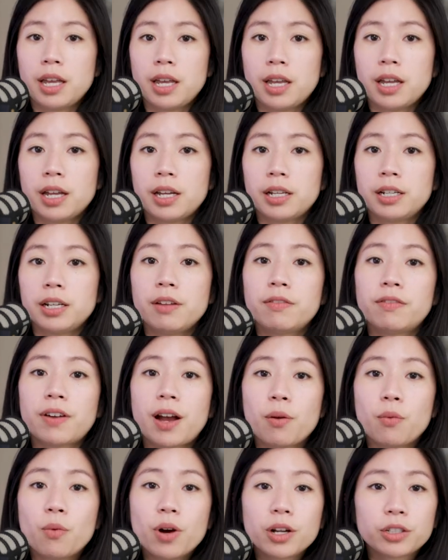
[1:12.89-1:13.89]
And if
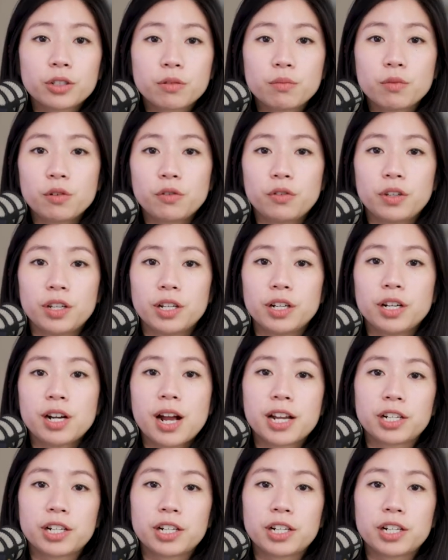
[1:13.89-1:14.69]
I want to move here,